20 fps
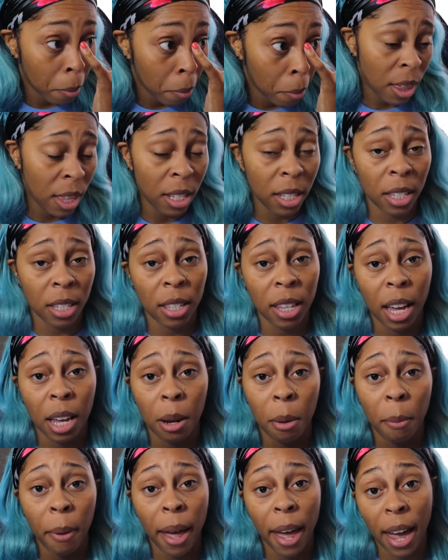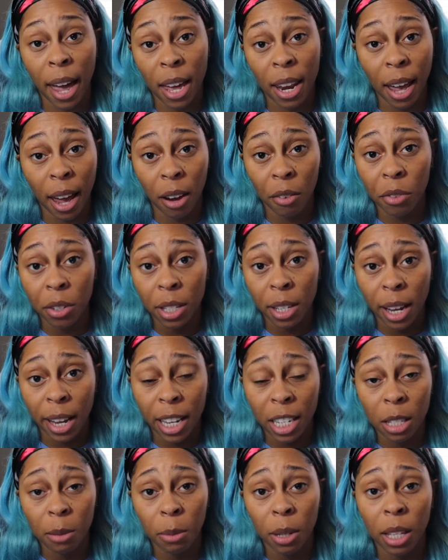and this is not a paid
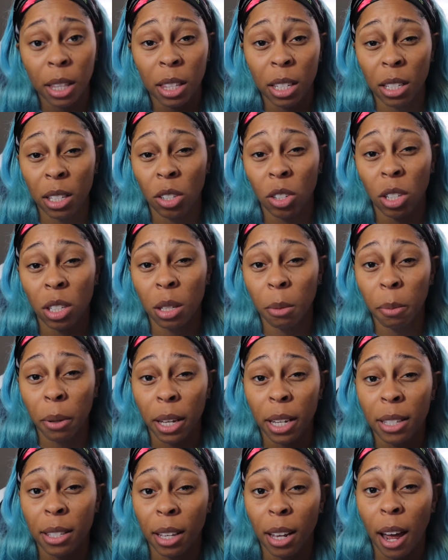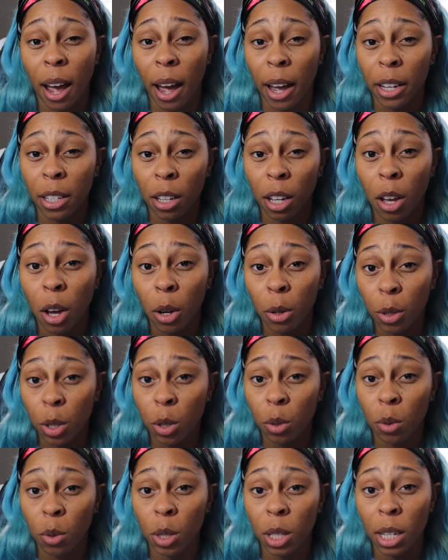advertisement, this is just a place that I go
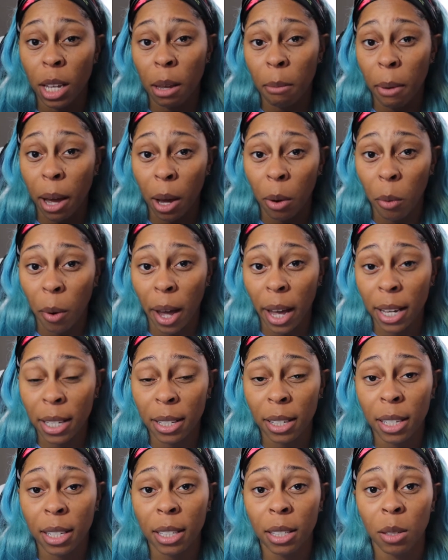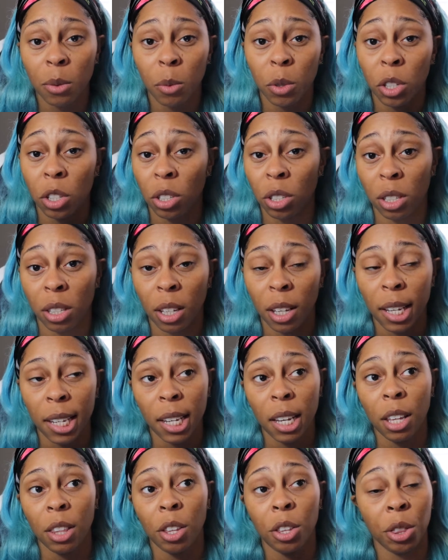to get my waxings, which is
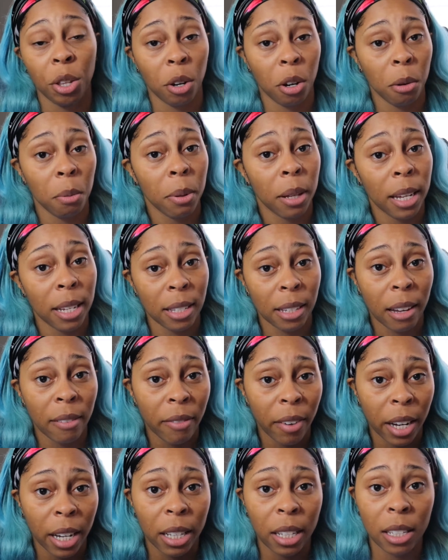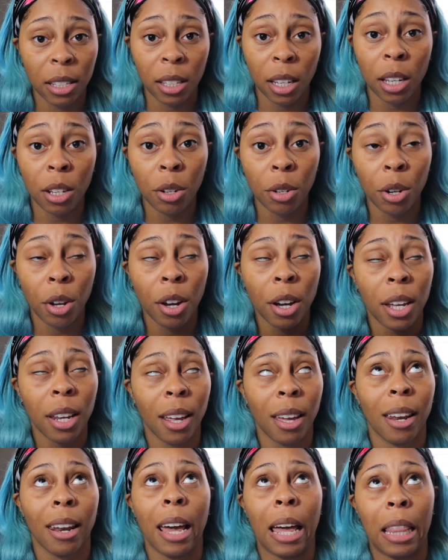the third place I finally settled on,
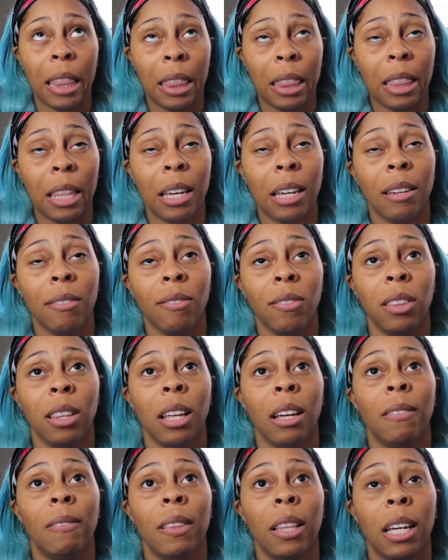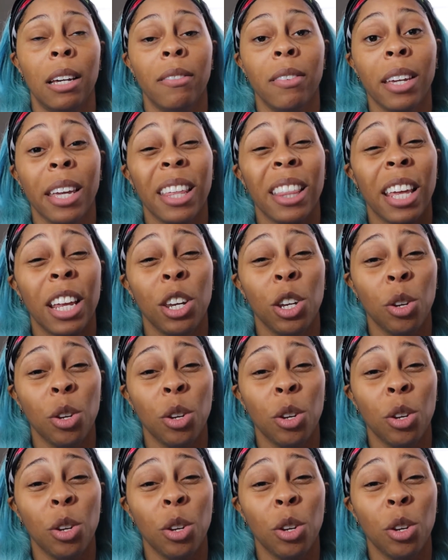and I love it. They